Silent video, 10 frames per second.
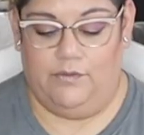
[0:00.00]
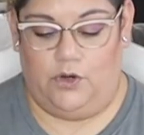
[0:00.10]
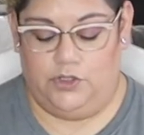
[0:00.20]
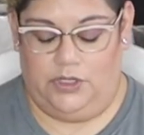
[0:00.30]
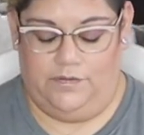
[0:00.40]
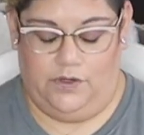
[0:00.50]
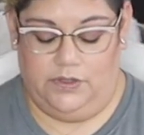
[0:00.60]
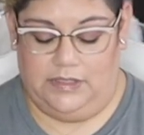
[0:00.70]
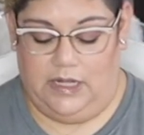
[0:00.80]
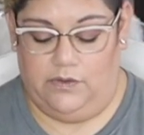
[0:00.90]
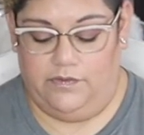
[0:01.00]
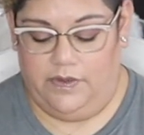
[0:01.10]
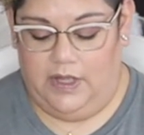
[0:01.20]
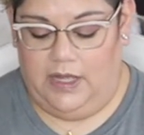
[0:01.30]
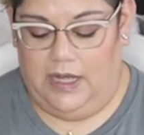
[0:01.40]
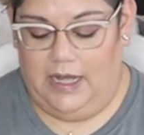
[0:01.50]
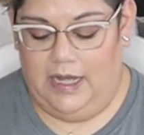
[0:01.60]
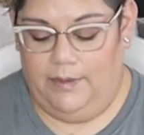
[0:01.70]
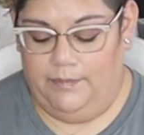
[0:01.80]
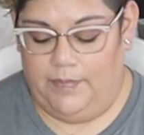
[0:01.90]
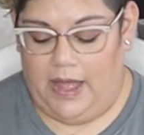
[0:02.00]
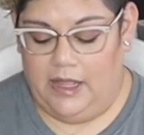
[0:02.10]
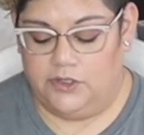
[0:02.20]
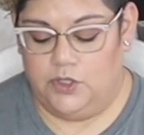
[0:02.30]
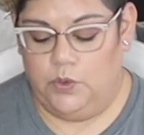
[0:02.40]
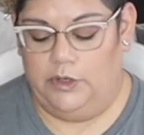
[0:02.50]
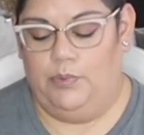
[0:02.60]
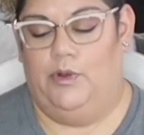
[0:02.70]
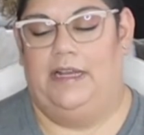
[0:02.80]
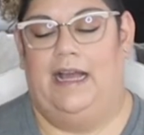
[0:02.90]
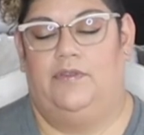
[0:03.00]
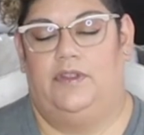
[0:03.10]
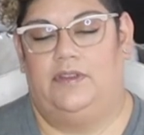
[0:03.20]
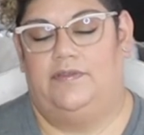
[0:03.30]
version of yourself. I also want to point out that